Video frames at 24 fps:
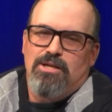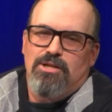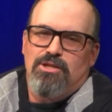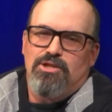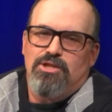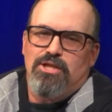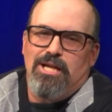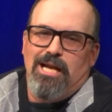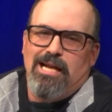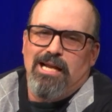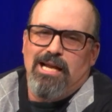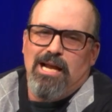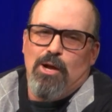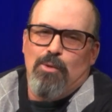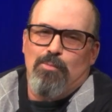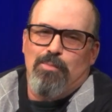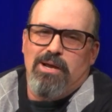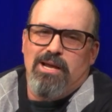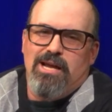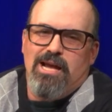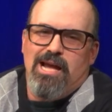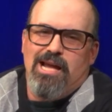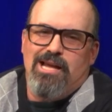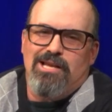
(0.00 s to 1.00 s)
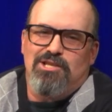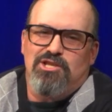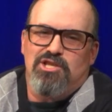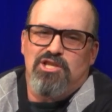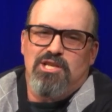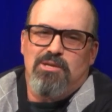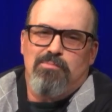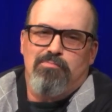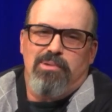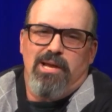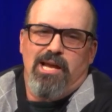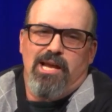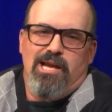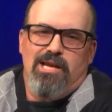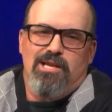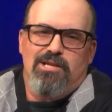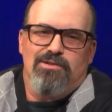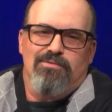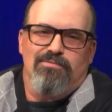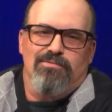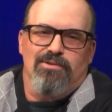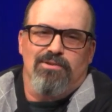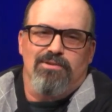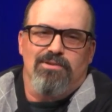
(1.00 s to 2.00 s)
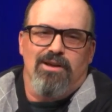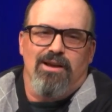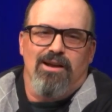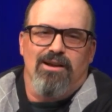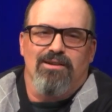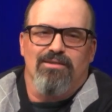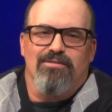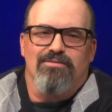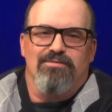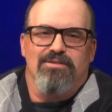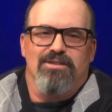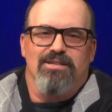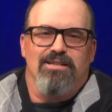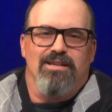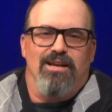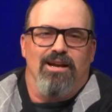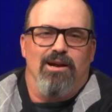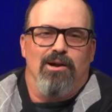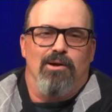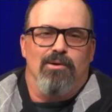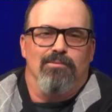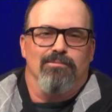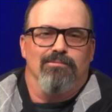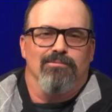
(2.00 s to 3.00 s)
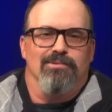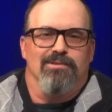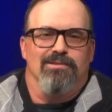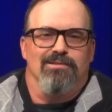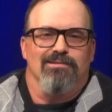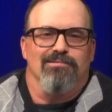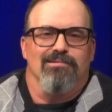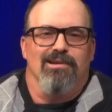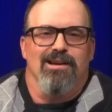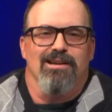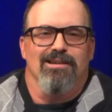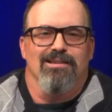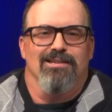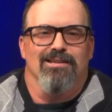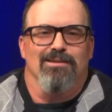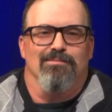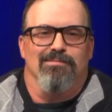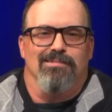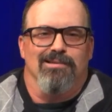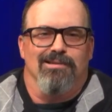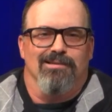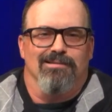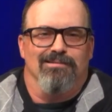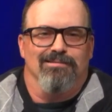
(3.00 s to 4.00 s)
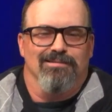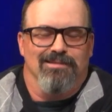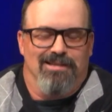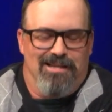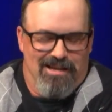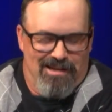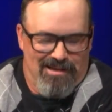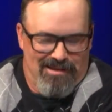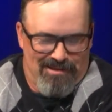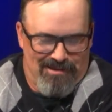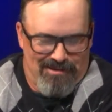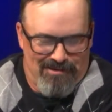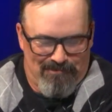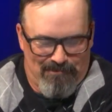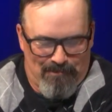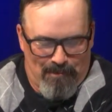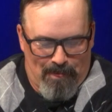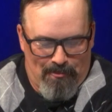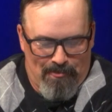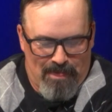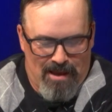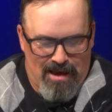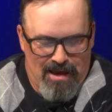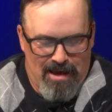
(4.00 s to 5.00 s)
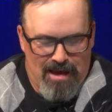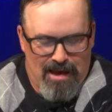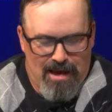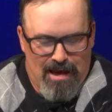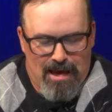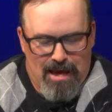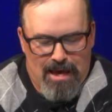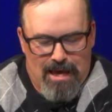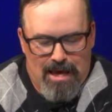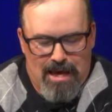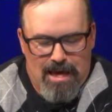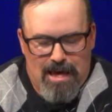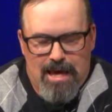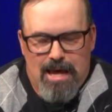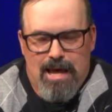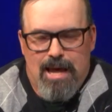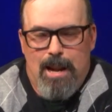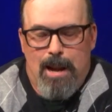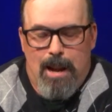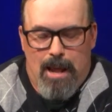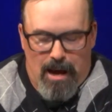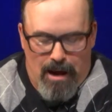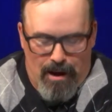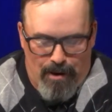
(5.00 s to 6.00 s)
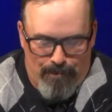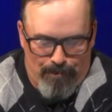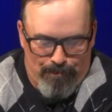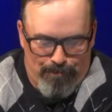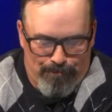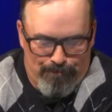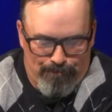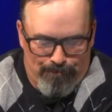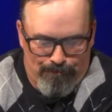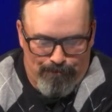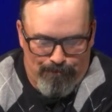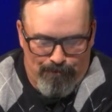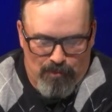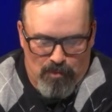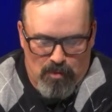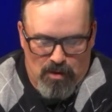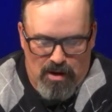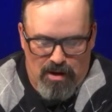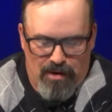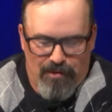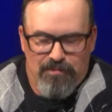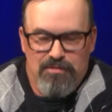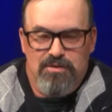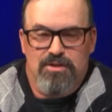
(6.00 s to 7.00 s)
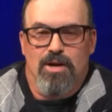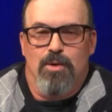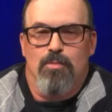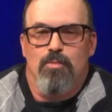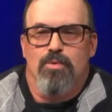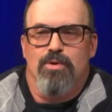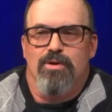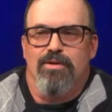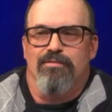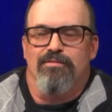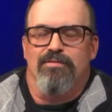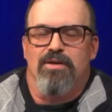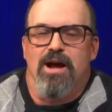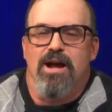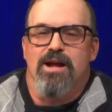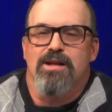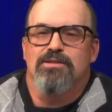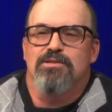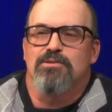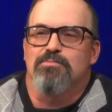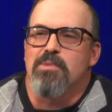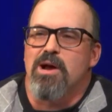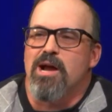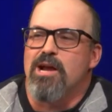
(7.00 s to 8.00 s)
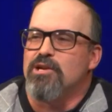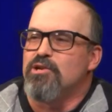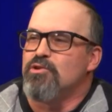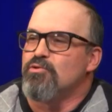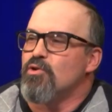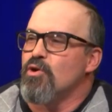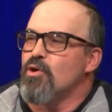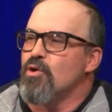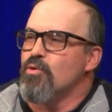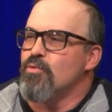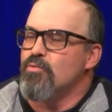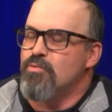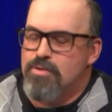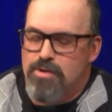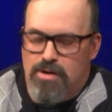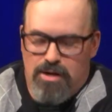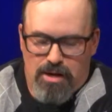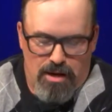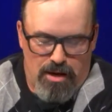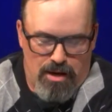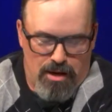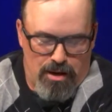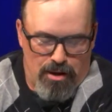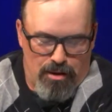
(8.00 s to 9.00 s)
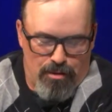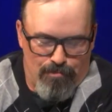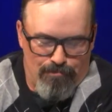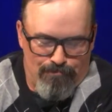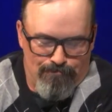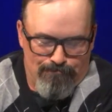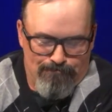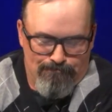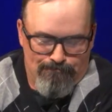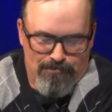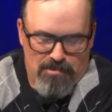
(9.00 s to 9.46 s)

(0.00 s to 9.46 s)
check out my IG page, Photography Now with Greg Simoneau. Thanks. And if someone finds my drone,